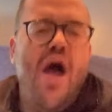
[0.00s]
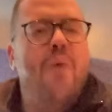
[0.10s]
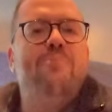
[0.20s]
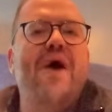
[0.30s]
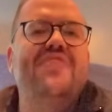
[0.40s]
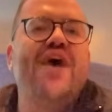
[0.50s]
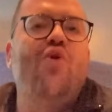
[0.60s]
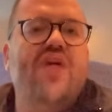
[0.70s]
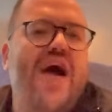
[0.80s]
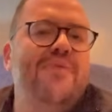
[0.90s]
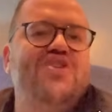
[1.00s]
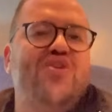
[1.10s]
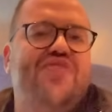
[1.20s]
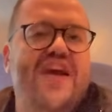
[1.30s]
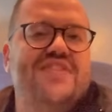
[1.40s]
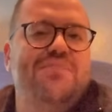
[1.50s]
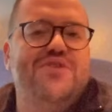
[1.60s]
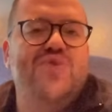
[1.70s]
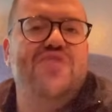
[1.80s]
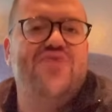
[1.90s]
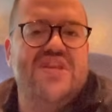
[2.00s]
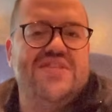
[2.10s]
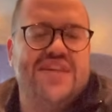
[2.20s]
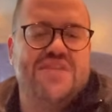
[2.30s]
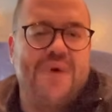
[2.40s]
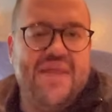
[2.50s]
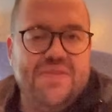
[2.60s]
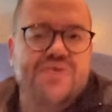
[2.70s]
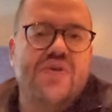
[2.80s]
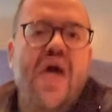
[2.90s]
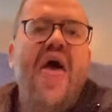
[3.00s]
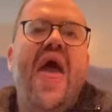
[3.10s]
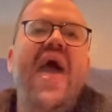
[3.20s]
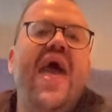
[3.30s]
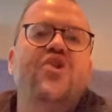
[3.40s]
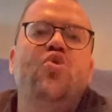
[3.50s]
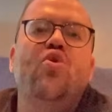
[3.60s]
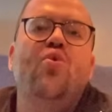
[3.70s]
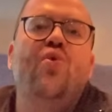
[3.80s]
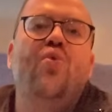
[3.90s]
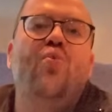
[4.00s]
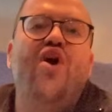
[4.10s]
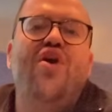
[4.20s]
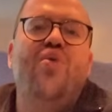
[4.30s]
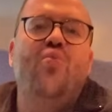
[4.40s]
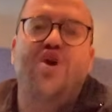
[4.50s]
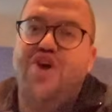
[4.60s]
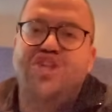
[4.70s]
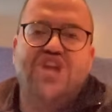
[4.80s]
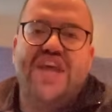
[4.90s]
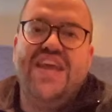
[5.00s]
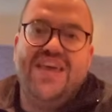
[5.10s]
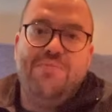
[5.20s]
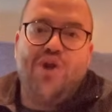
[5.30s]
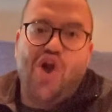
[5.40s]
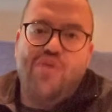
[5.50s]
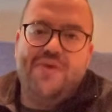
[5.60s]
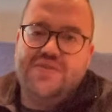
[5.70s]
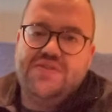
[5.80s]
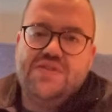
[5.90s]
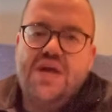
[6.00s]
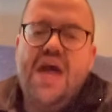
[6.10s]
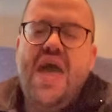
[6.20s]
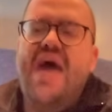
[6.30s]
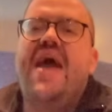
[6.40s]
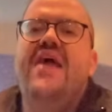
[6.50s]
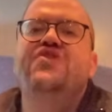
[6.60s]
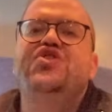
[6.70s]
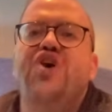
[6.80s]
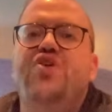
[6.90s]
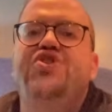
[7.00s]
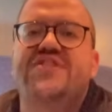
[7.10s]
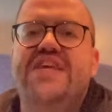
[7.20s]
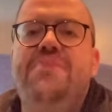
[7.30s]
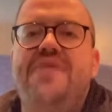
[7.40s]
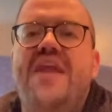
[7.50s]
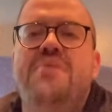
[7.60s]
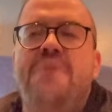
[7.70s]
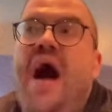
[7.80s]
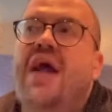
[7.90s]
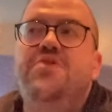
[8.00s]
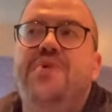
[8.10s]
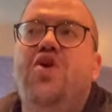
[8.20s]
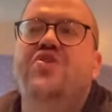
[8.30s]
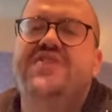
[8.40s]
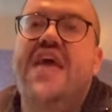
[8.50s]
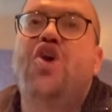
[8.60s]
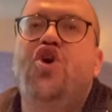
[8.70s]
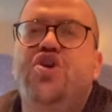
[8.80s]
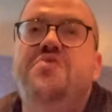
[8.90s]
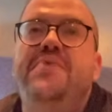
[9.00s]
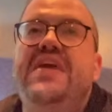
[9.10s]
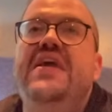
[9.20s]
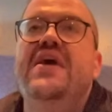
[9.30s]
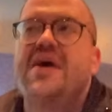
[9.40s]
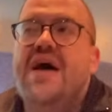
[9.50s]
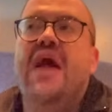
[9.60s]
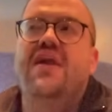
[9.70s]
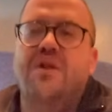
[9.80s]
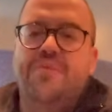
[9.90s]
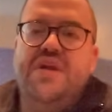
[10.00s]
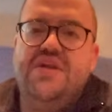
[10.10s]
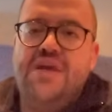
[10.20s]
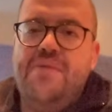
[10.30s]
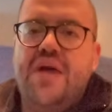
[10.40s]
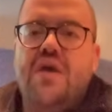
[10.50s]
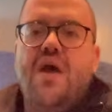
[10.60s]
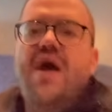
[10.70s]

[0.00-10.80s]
But they're all coming to theatre between 3 and 6 months, and we're not checking hemoglobins. And so just keep that in mind because they could be a little bit anemic.